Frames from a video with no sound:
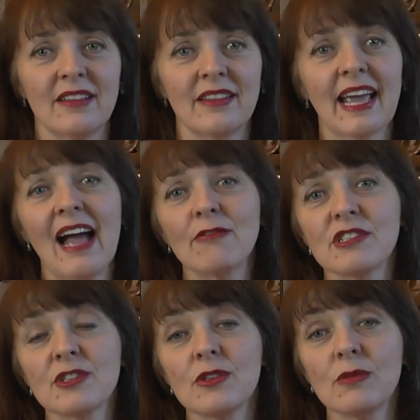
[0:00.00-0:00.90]
The
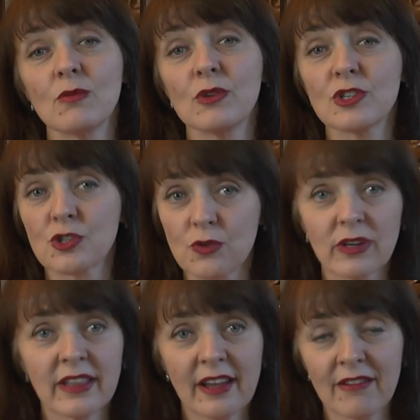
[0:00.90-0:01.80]
council was
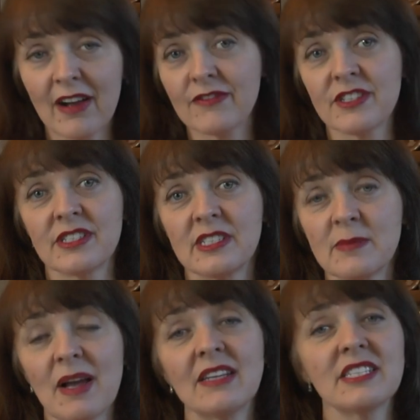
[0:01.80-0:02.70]
shortly thereafter
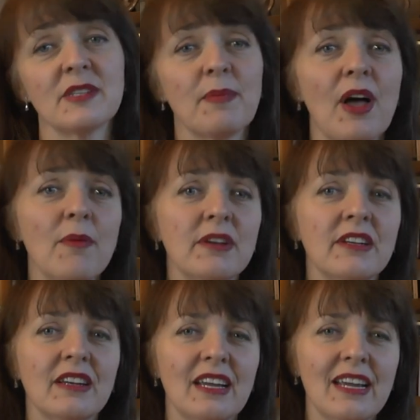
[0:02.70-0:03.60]
disbanded
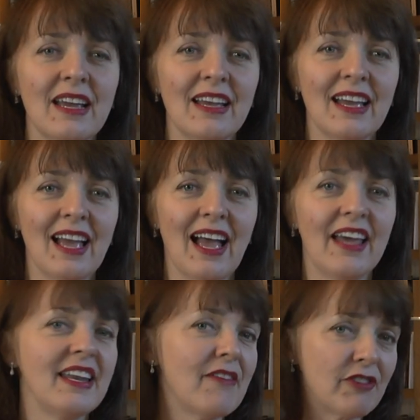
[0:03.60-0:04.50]
permanently,
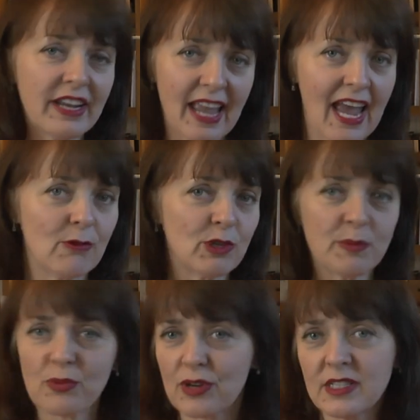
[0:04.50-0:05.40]
and never again would a
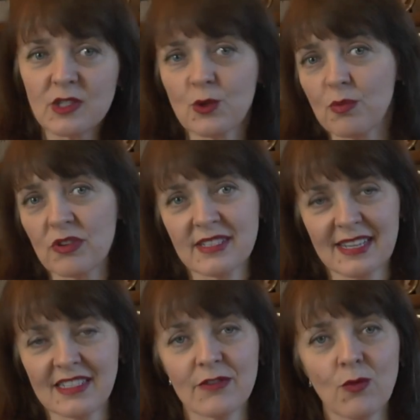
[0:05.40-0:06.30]
prince or
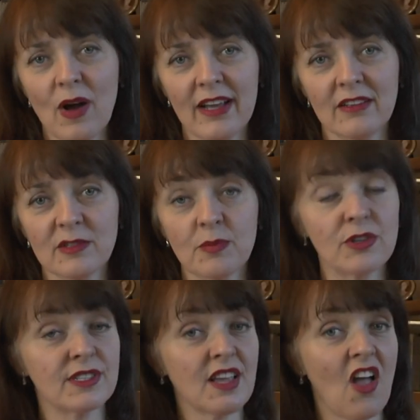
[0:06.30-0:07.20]
princess of Wales
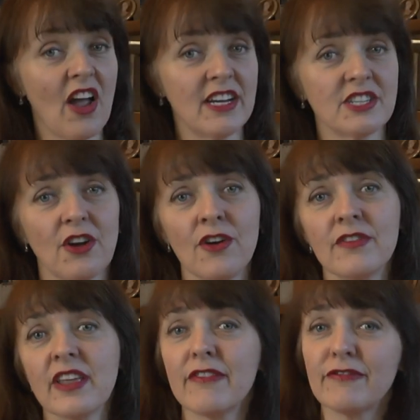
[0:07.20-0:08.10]
preside
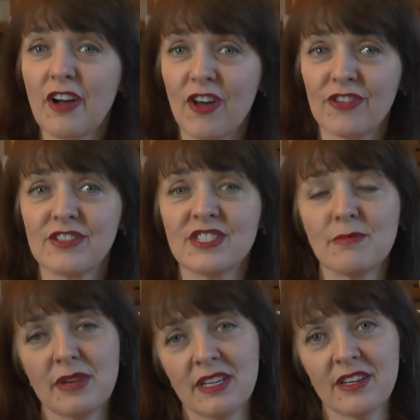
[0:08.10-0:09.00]
over their father's
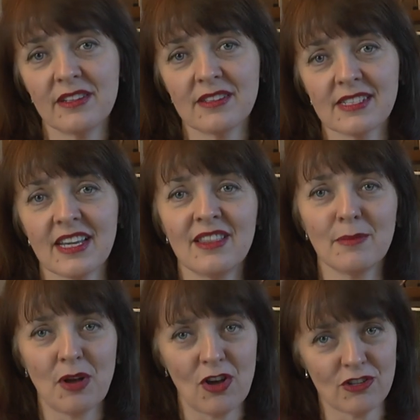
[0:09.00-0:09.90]
dominions in the
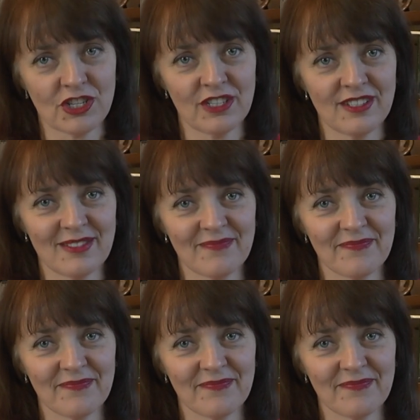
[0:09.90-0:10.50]
marshes.